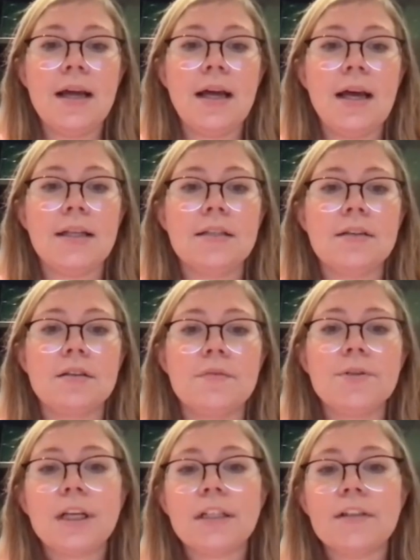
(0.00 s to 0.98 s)
and it's an
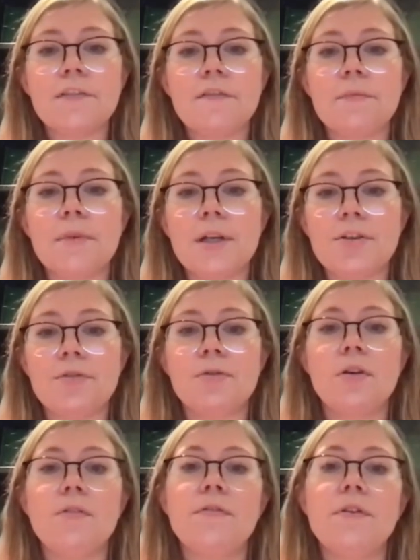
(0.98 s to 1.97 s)
objective measure
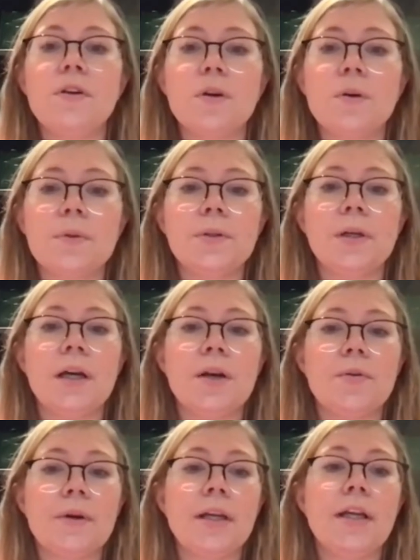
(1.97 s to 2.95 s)
of lower
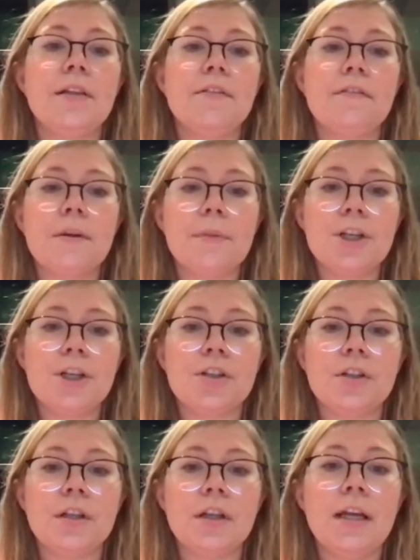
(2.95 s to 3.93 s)
airway
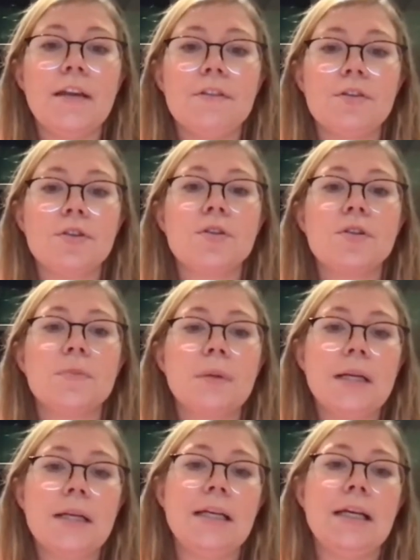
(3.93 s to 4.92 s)
inflammation, even
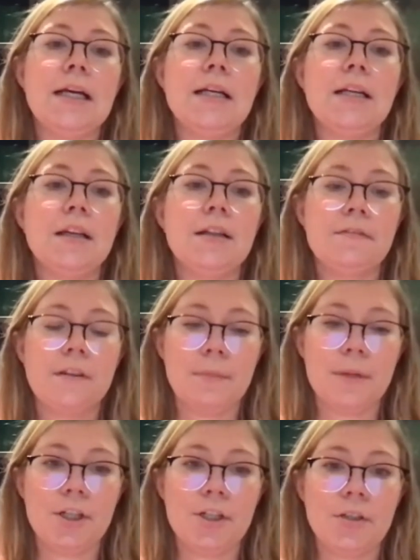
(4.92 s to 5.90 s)
subclinical
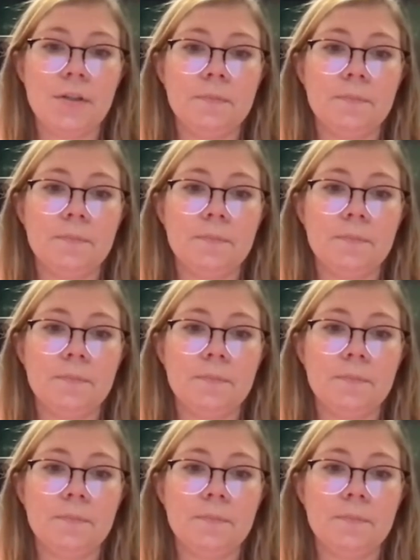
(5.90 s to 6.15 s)
inflammation.